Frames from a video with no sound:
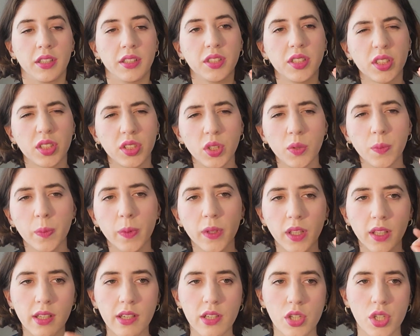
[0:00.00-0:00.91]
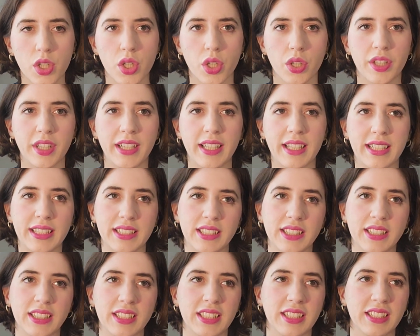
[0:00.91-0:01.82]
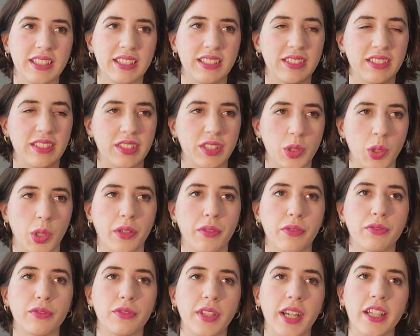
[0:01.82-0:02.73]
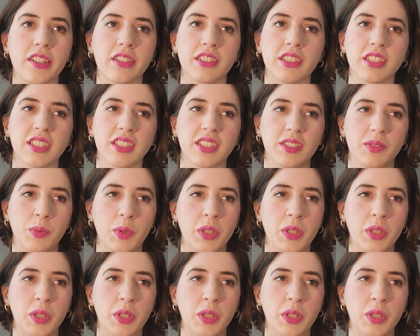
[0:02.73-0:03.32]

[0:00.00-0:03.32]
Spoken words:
super luxurious sort of fragrance.